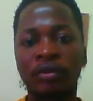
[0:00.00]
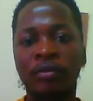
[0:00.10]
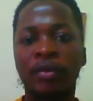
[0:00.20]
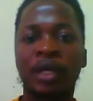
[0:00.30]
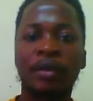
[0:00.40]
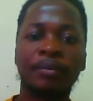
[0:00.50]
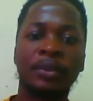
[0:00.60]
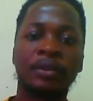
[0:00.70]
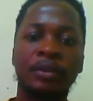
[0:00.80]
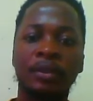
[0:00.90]
map.
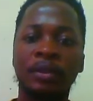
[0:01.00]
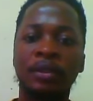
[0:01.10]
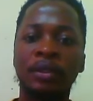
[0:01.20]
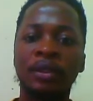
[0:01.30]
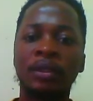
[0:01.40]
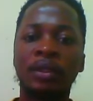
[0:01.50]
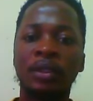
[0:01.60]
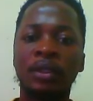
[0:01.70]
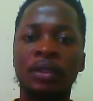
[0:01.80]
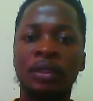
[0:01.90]

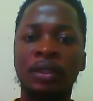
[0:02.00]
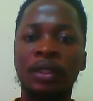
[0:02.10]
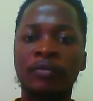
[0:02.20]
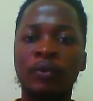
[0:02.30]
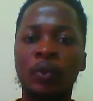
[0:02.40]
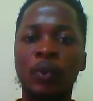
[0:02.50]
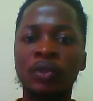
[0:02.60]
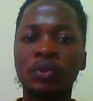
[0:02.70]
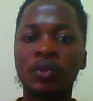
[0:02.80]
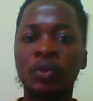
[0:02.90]
And if we
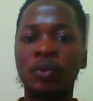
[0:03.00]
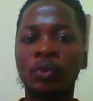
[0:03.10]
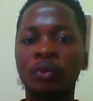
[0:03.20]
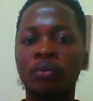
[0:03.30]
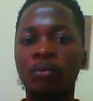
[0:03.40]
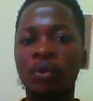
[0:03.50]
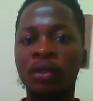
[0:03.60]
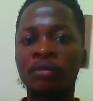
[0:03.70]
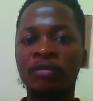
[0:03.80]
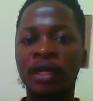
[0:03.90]
want to
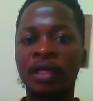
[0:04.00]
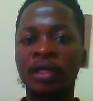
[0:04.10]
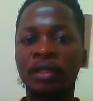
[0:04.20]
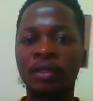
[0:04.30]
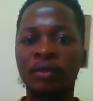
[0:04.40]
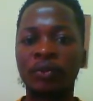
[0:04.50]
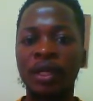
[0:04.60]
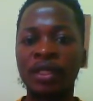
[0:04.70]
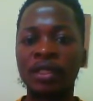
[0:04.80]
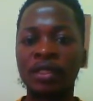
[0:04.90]
modify the
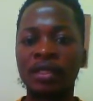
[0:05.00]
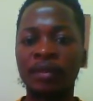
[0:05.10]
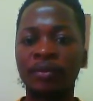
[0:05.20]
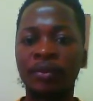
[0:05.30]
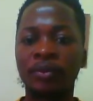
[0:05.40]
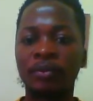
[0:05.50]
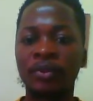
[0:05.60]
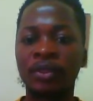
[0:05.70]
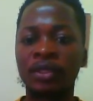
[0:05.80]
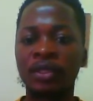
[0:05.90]
region tab, we
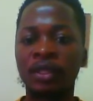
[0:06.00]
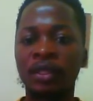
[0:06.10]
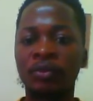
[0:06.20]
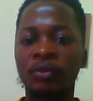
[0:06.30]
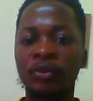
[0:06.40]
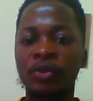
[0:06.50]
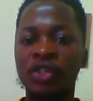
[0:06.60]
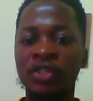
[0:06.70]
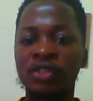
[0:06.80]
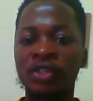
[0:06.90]
just click on
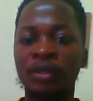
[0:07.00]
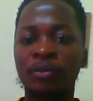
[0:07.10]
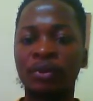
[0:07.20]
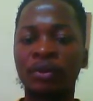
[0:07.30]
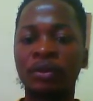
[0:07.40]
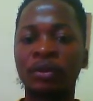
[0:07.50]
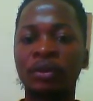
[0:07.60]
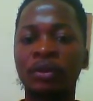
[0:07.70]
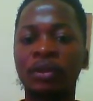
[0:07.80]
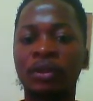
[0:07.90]
change symbol
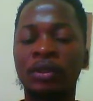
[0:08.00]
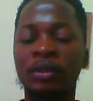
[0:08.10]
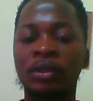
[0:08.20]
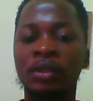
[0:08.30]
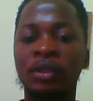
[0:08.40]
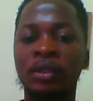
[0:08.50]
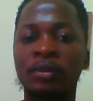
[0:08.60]
here.